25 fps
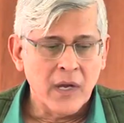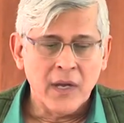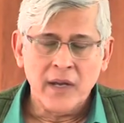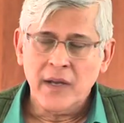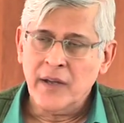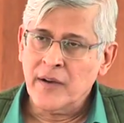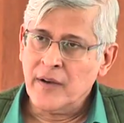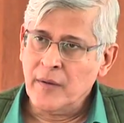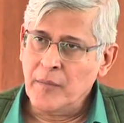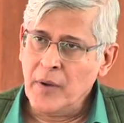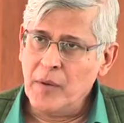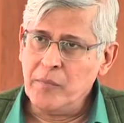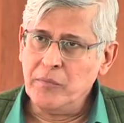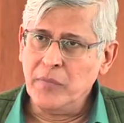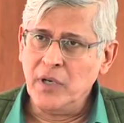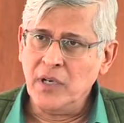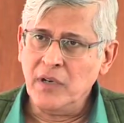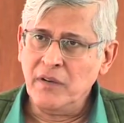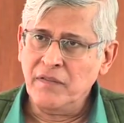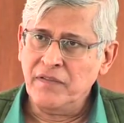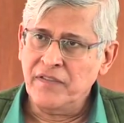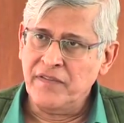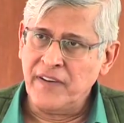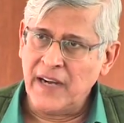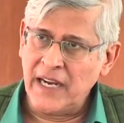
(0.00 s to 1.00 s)
remember
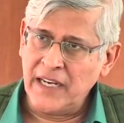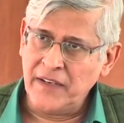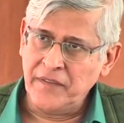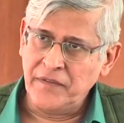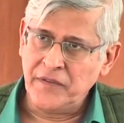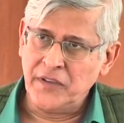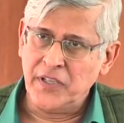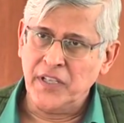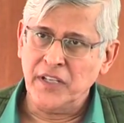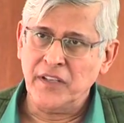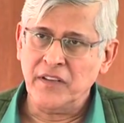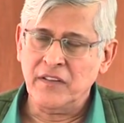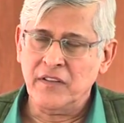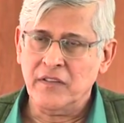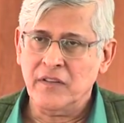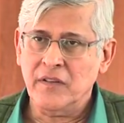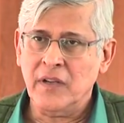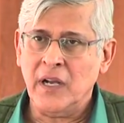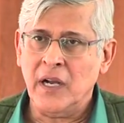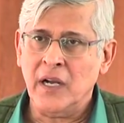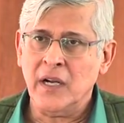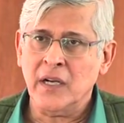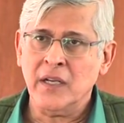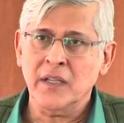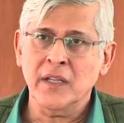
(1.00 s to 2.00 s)
five things
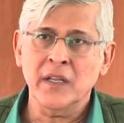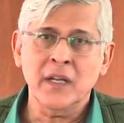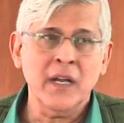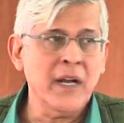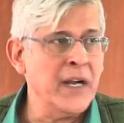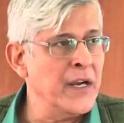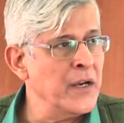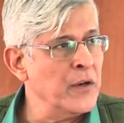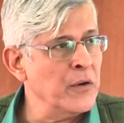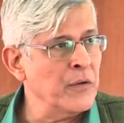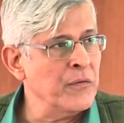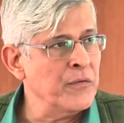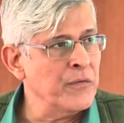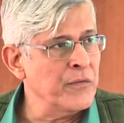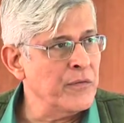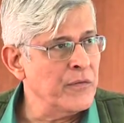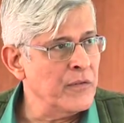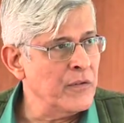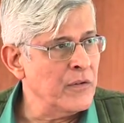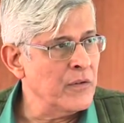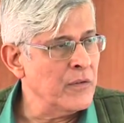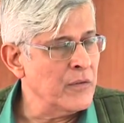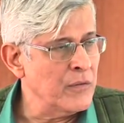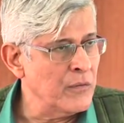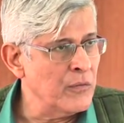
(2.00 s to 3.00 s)
at the end of
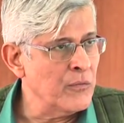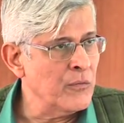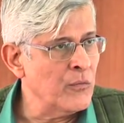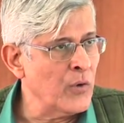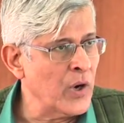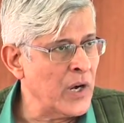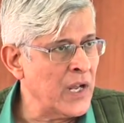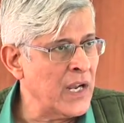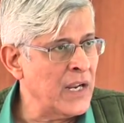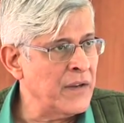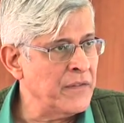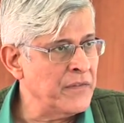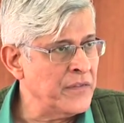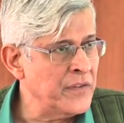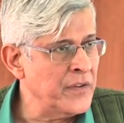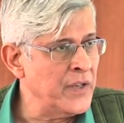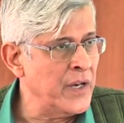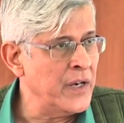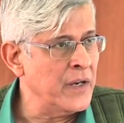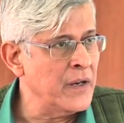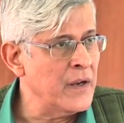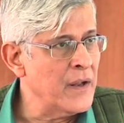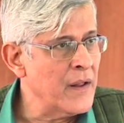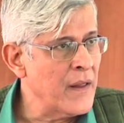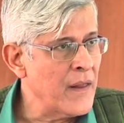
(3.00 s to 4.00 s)
what I have
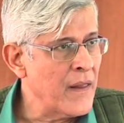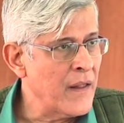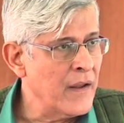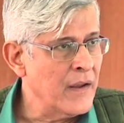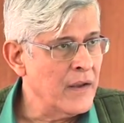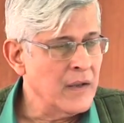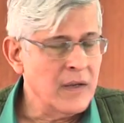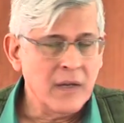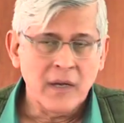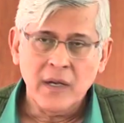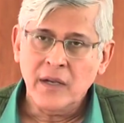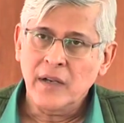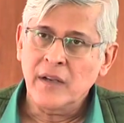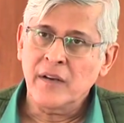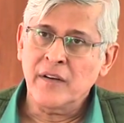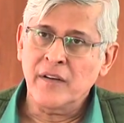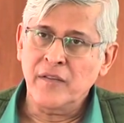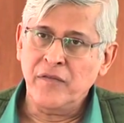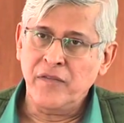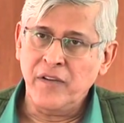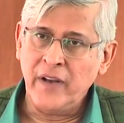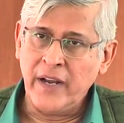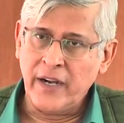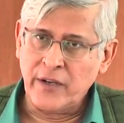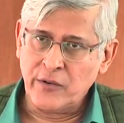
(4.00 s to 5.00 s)
said.
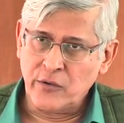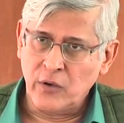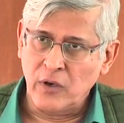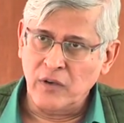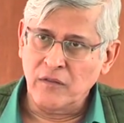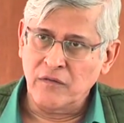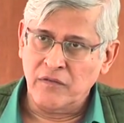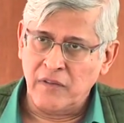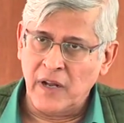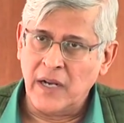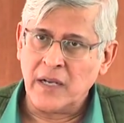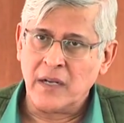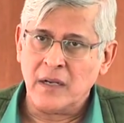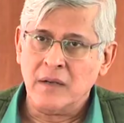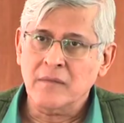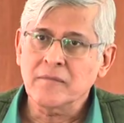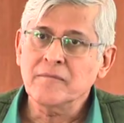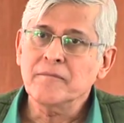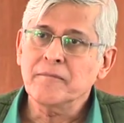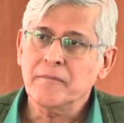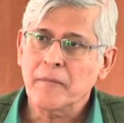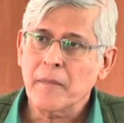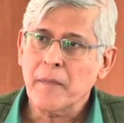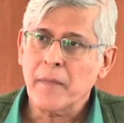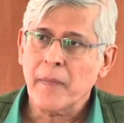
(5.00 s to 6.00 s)
Reflect on one.
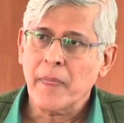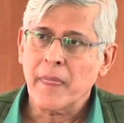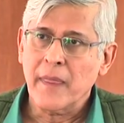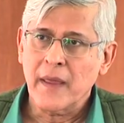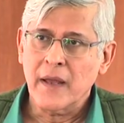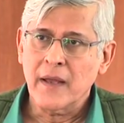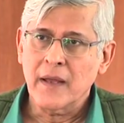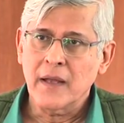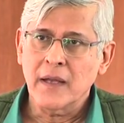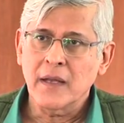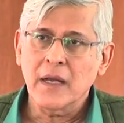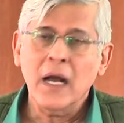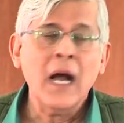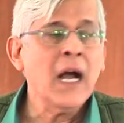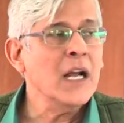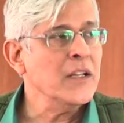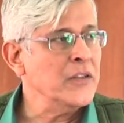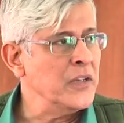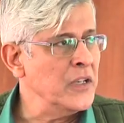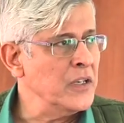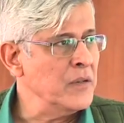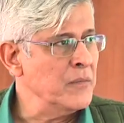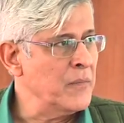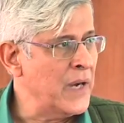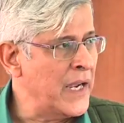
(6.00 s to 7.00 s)
I
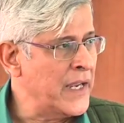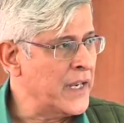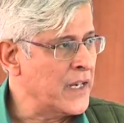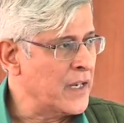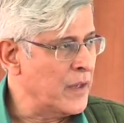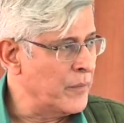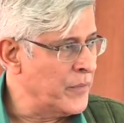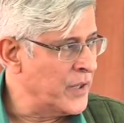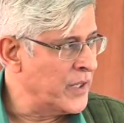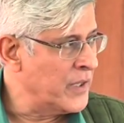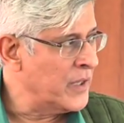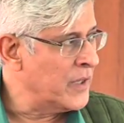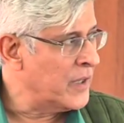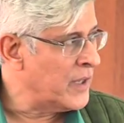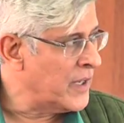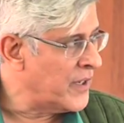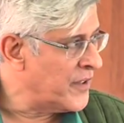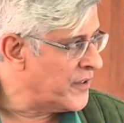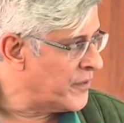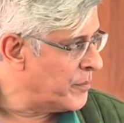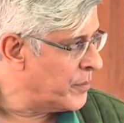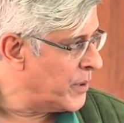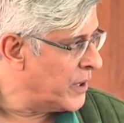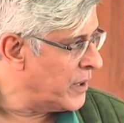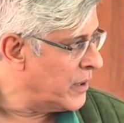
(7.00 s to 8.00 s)
think my coming year
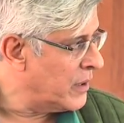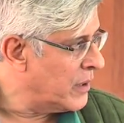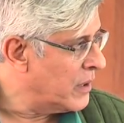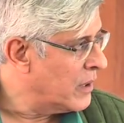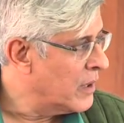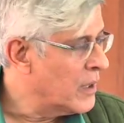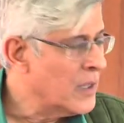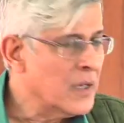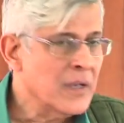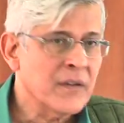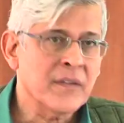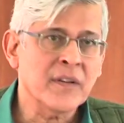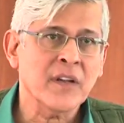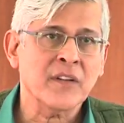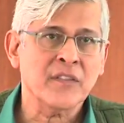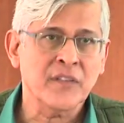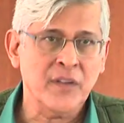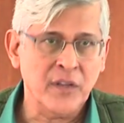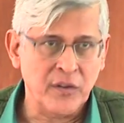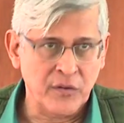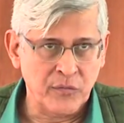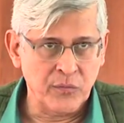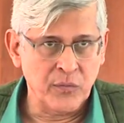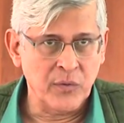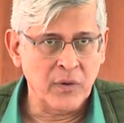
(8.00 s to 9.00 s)
has been
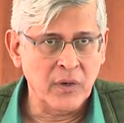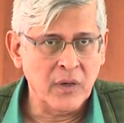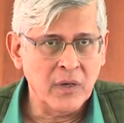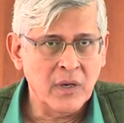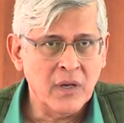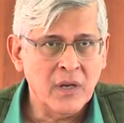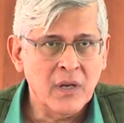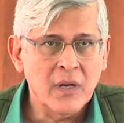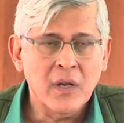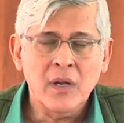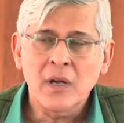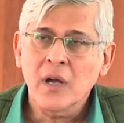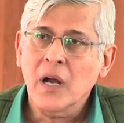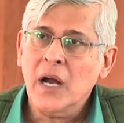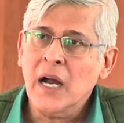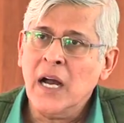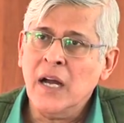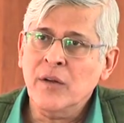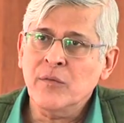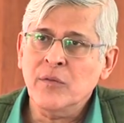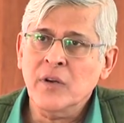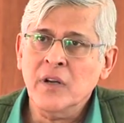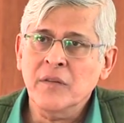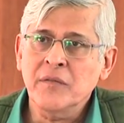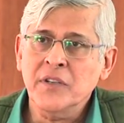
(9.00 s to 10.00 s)
successful. I
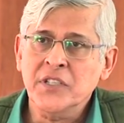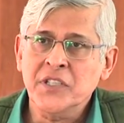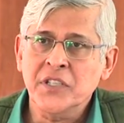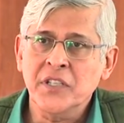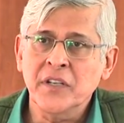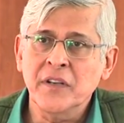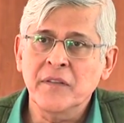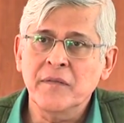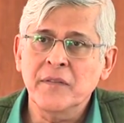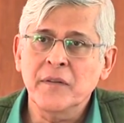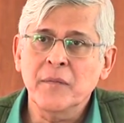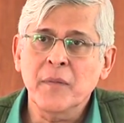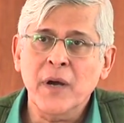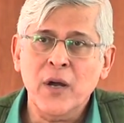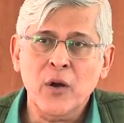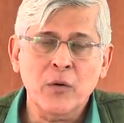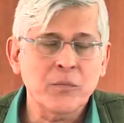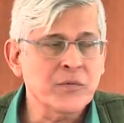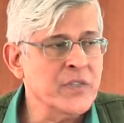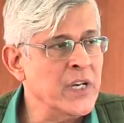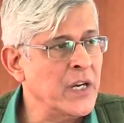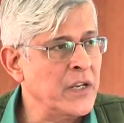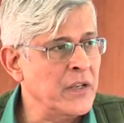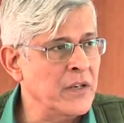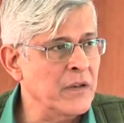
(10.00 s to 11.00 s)
would have achieved my
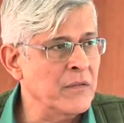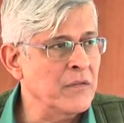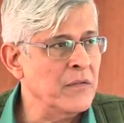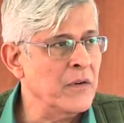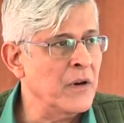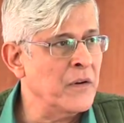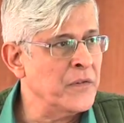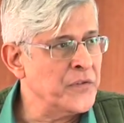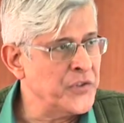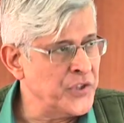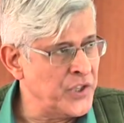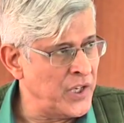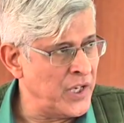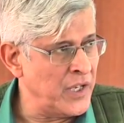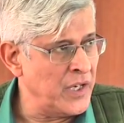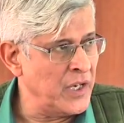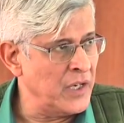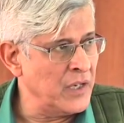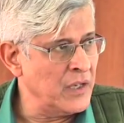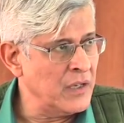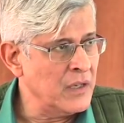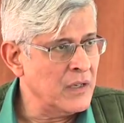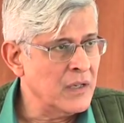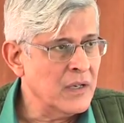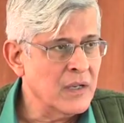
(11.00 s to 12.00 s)
objective of
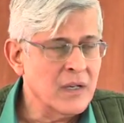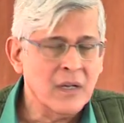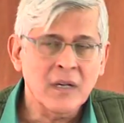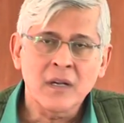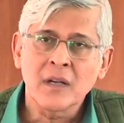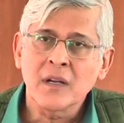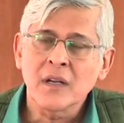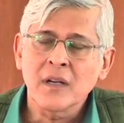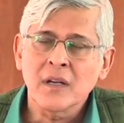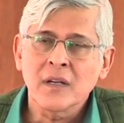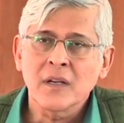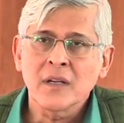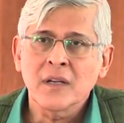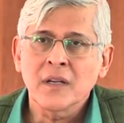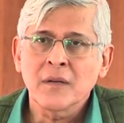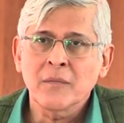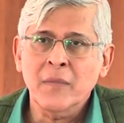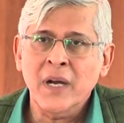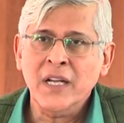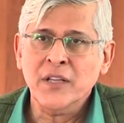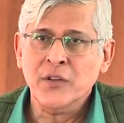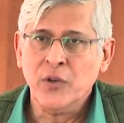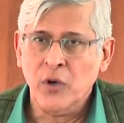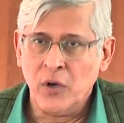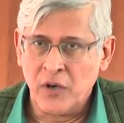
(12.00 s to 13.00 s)
sharing
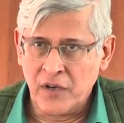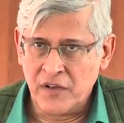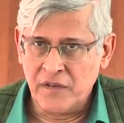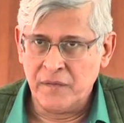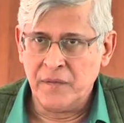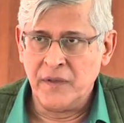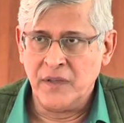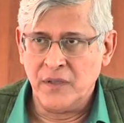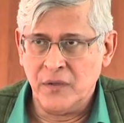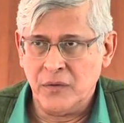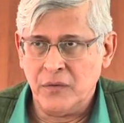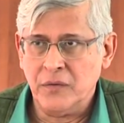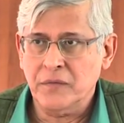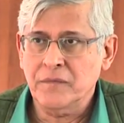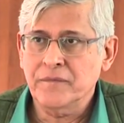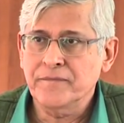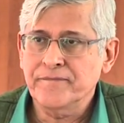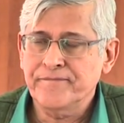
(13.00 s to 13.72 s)
my thoughts with you.